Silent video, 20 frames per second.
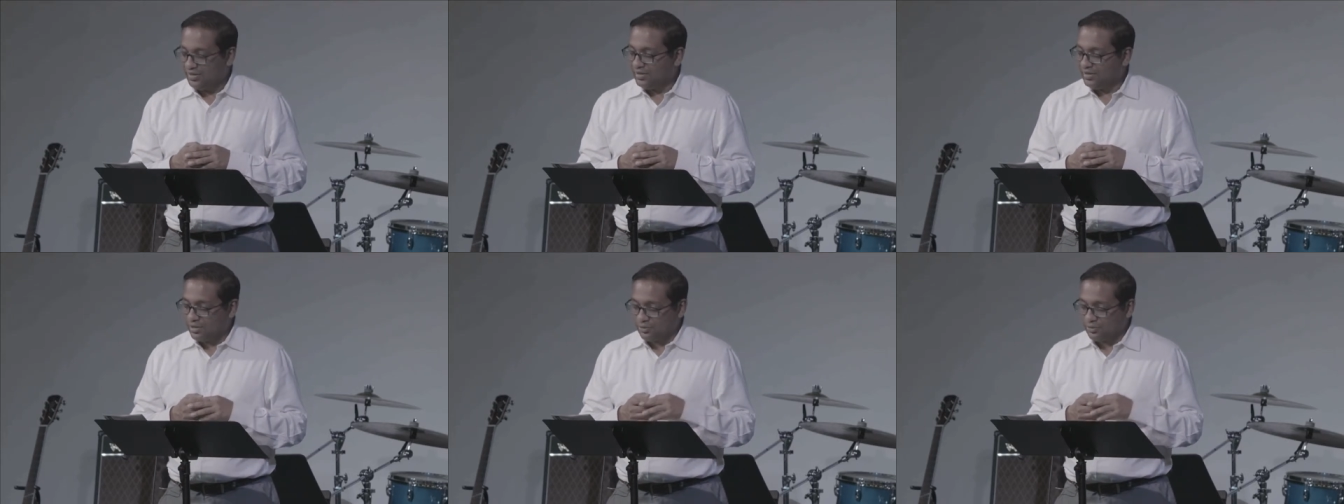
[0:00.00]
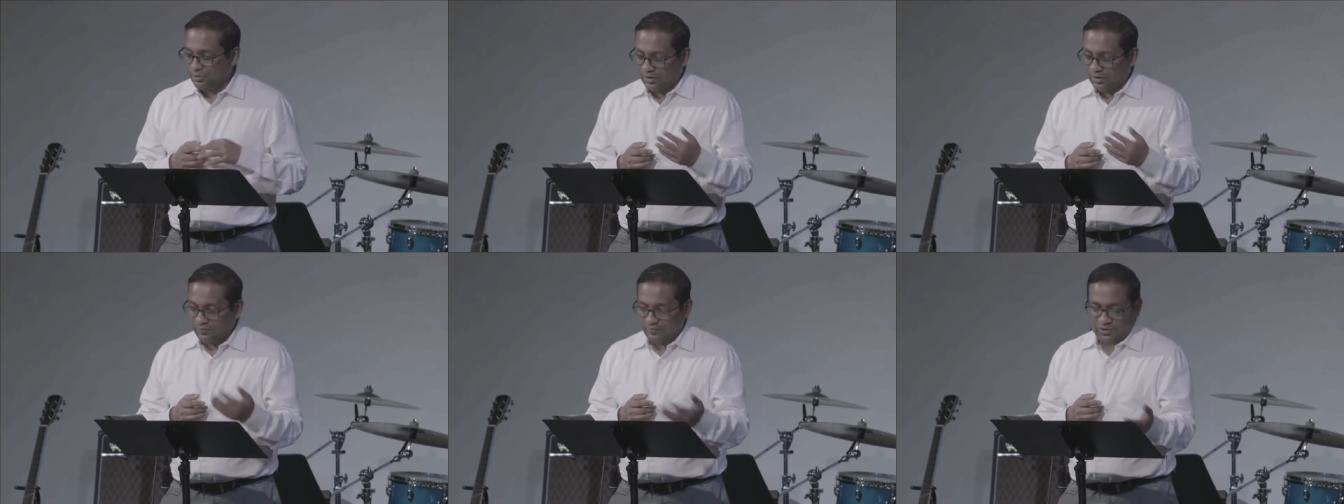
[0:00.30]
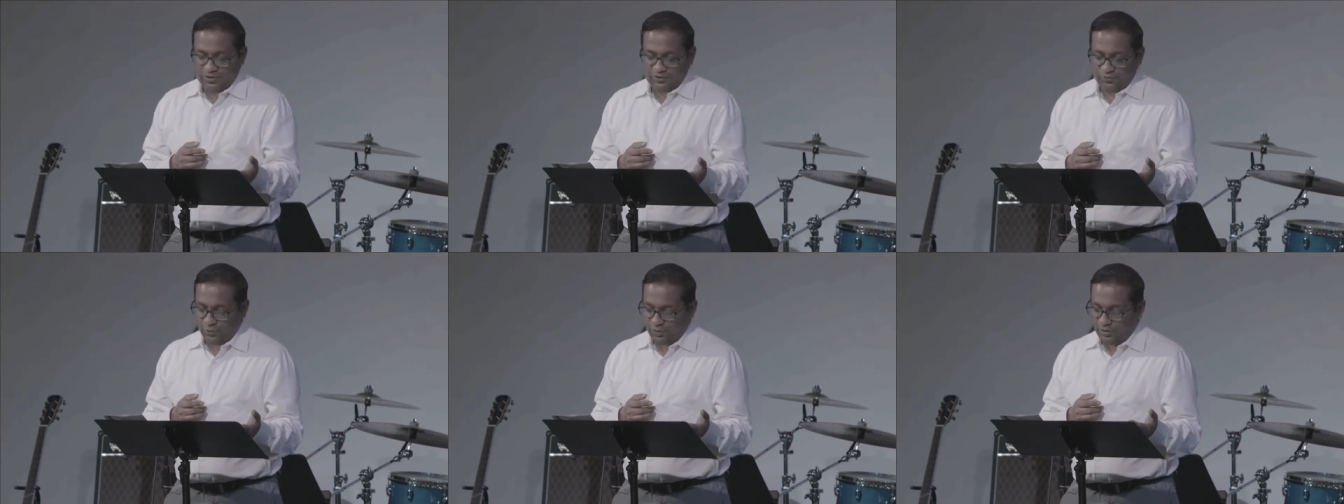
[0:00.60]
That's why in
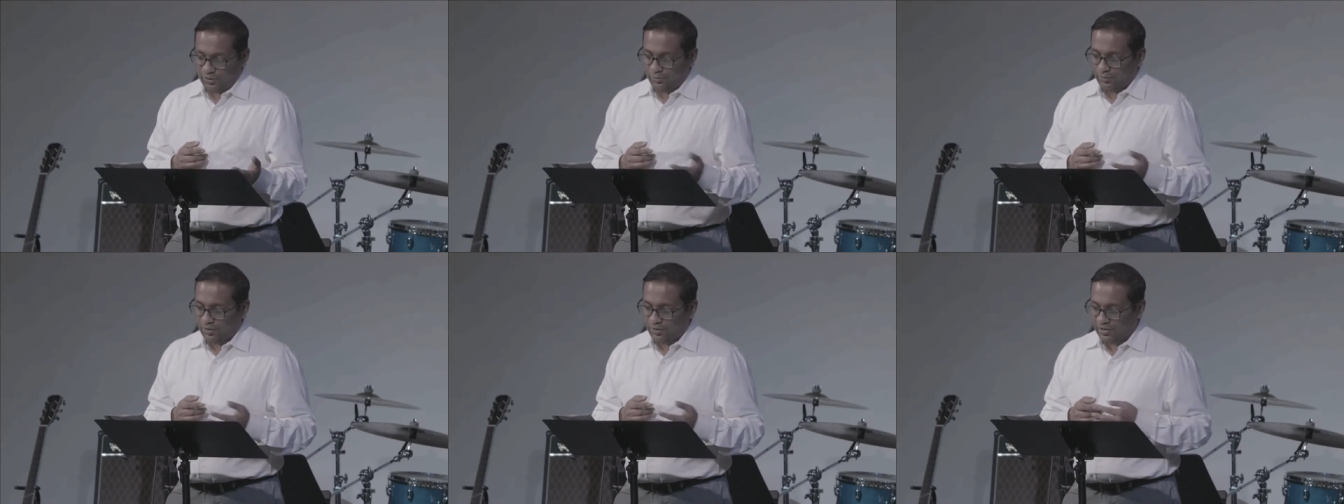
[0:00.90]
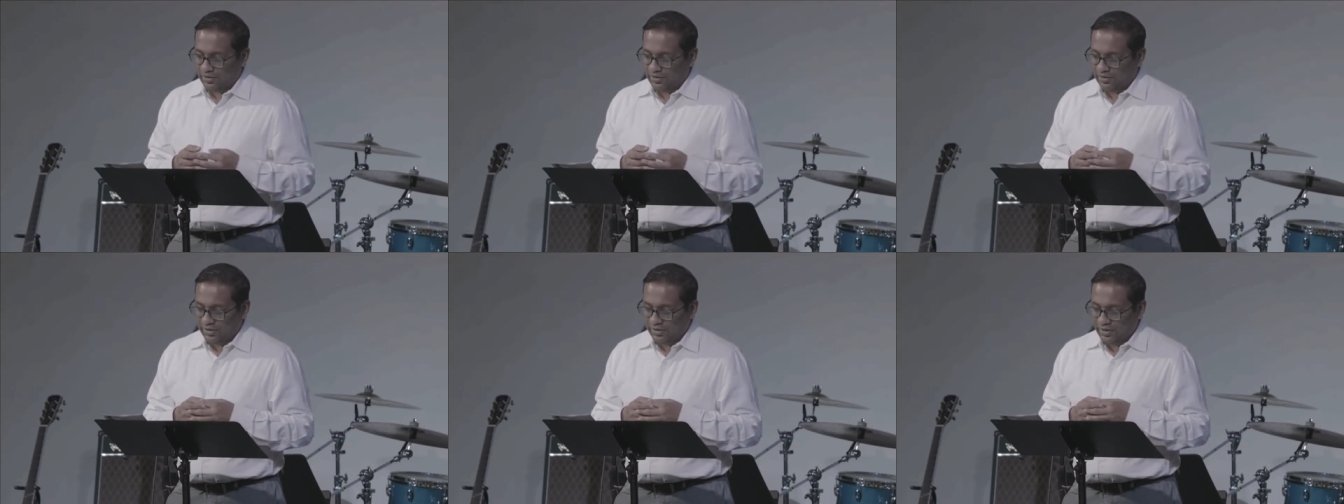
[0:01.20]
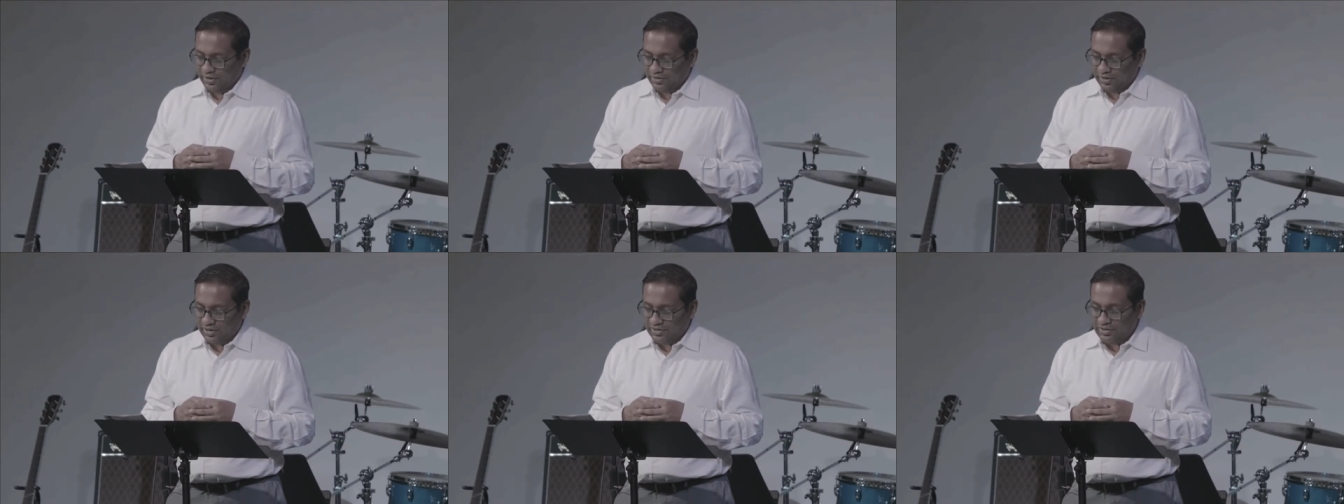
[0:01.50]
verse 41,
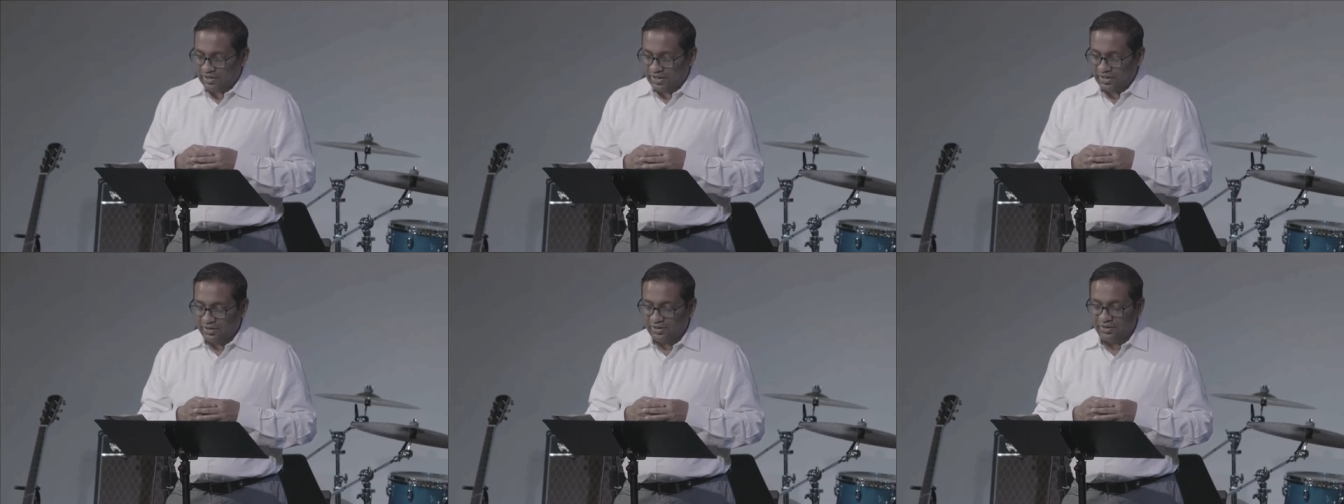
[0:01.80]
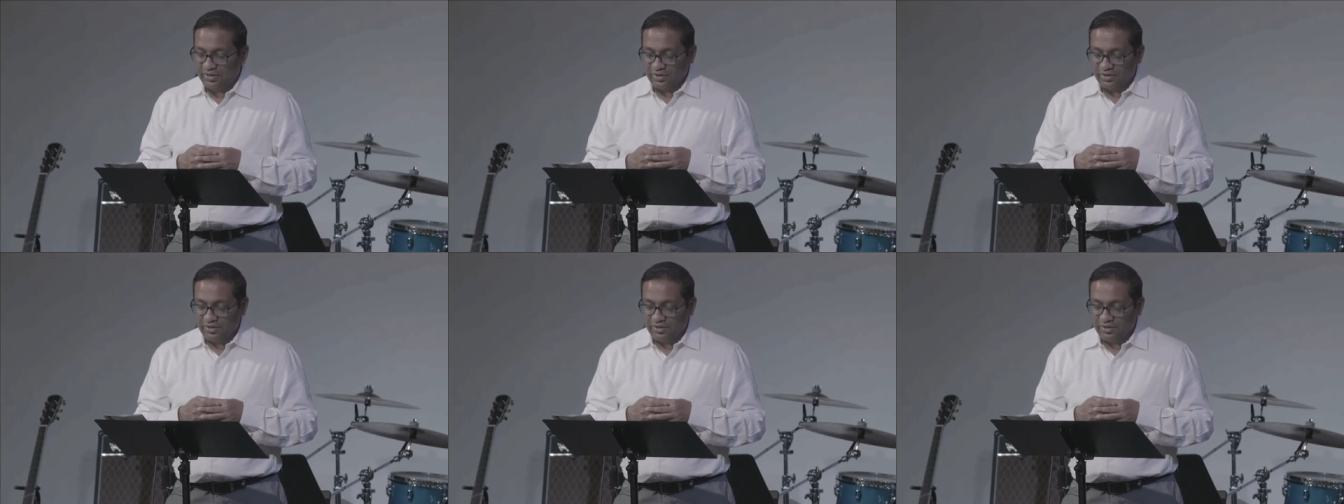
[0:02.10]
they say